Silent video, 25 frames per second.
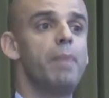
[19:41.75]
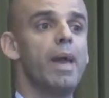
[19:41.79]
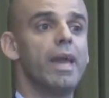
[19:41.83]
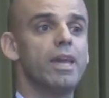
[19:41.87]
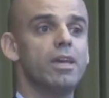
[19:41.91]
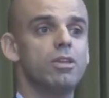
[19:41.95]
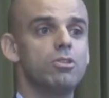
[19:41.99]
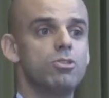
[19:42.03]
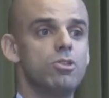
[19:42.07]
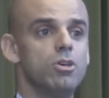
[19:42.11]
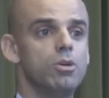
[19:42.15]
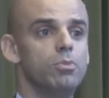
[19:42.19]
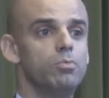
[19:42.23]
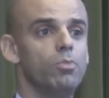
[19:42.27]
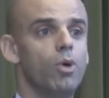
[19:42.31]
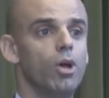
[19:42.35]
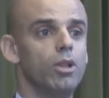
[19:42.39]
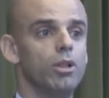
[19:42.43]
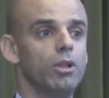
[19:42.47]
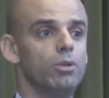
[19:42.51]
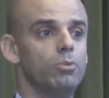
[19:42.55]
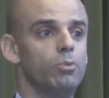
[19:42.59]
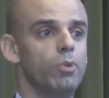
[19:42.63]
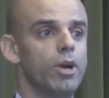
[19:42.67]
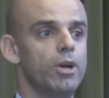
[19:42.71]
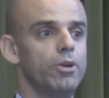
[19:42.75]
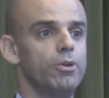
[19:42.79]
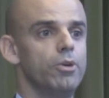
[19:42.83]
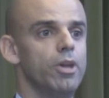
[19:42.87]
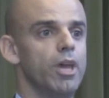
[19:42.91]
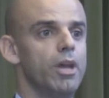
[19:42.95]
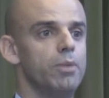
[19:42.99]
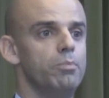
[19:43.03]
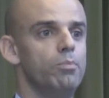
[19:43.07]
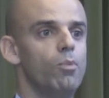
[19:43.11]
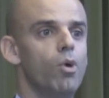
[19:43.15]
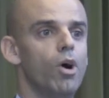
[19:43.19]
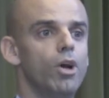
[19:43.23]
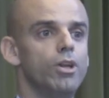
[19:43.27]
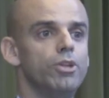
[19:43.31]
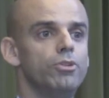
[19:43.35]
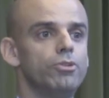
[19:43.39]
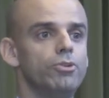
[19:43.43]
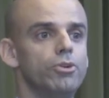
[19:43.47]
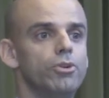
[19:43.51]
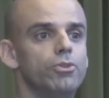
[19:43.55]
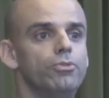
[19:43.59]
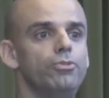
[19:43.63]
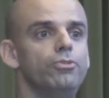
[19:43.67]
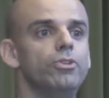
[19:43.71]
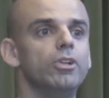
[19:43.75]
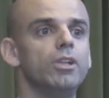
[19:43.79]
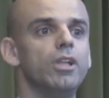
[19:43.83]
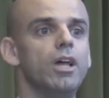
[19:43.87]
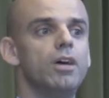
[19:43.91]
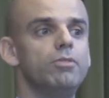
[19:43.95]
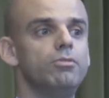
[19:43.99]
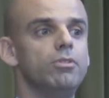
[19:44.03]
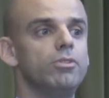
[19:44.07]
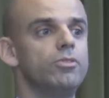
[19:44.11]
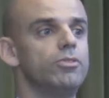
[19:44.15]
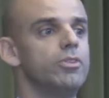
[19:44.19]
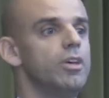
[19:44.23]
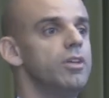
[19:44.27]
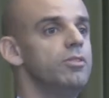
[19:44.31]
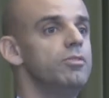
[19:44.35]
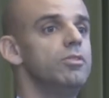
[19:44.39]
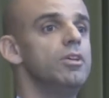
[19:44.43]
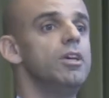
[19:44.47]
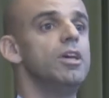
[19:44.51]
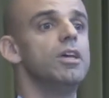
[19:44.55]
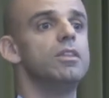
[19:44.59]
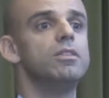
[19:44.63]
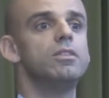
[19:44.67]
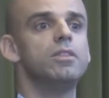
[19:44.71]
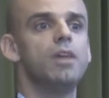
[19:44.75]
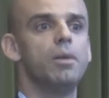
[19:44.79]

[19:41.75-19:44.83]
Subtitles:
packaging model where you can monitor fill level sensing and